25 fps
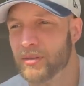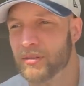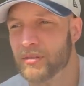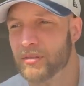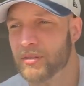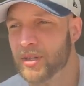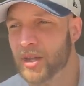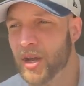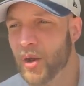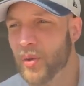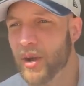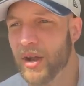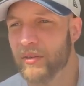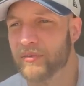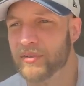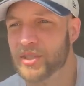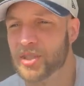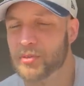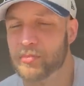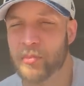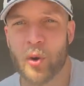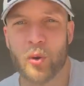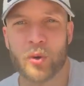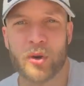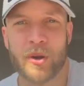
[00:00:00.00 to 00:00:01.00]
having
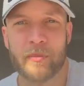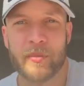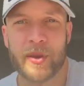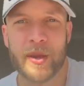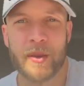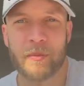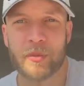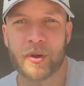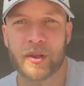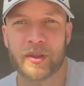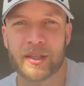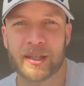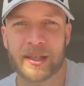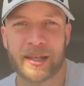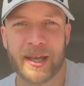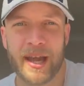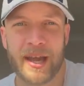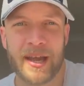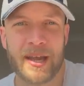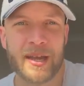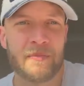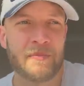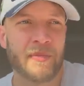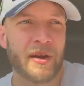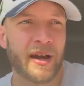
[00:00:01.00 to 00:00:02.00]
spoken to people in the
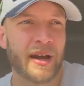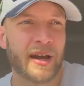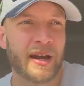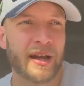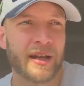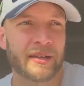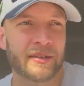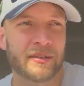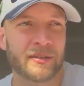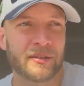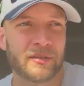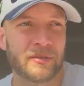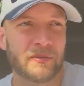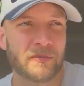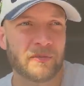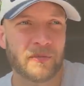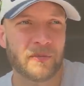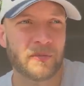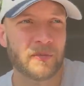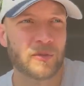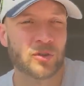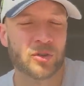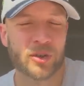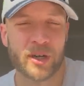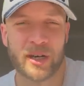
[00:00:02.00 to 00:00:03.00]
game and
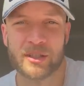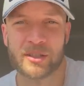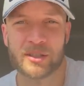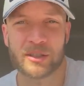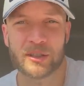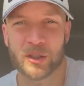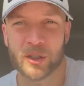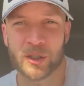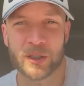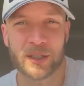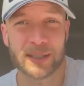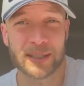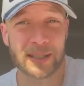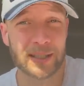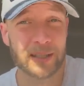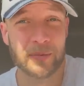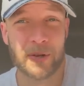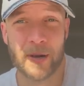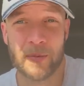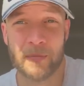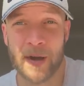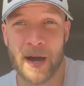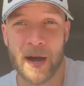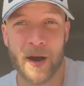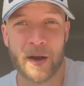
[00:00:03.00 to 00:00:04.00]
trying to learn a little
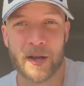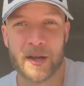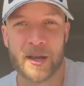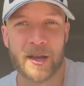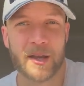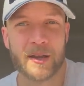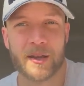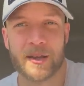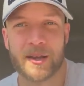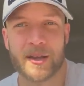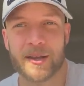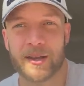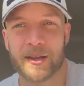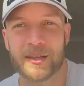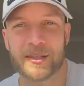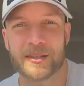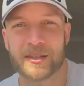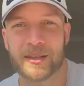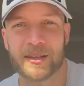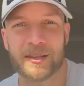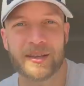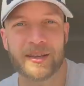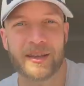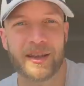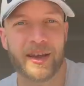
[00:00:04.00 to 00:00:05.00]
bit about it,
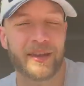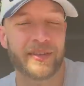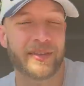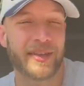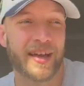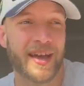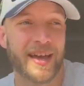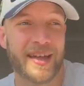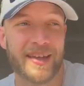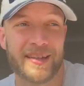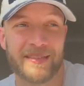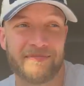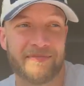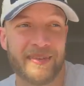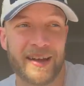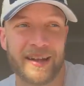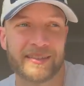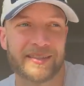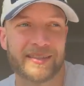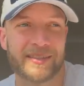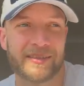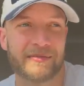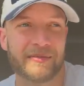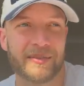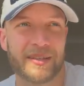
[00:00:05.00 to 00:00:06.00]

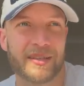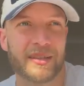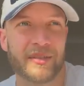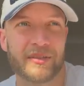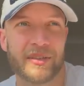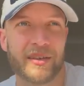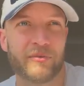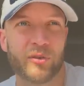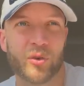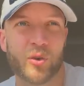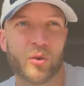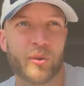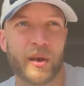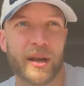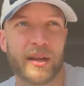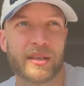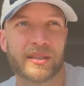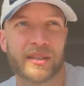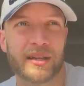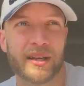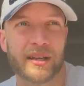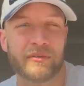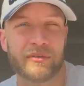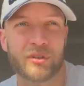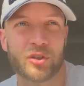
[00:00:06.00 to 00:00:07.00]
that's they've always
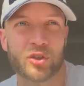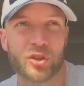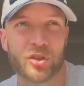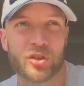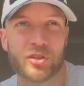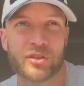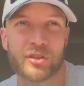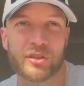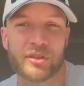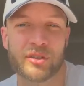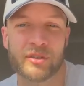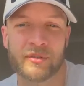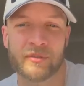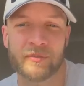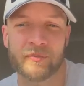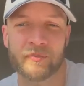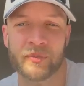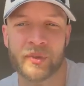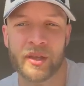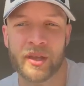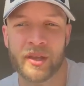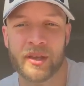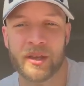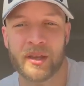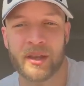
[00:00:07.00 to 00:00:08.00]
kind of adjusted and